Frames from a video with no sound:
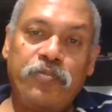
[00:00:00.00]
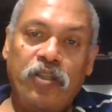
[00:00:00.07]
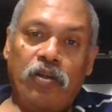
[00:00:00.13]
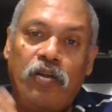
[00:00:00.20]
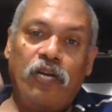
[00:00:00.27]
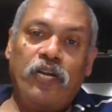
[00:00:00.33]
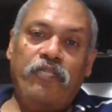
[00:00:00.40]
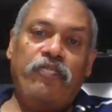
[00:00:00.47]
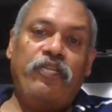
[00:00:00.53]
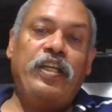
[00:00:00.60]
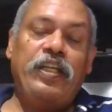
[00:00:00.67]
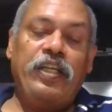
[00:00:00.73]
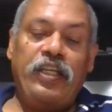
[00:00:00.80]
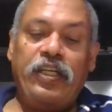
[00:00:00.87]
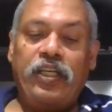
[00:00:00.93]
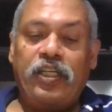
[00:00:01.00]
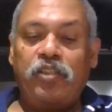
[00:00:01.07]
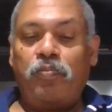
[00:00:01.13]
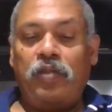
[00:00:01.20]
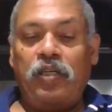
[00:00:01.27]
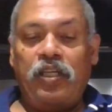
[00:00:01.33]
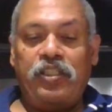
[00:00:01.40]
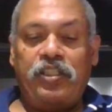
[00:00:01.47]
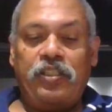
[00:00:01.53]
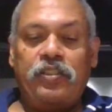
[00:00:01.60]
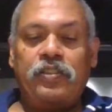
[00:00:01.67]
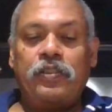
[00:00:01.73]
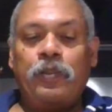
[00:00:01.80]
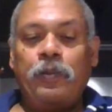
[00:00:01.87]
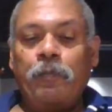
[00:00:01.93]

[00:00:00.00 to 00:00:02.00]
a lot of very neat explanations.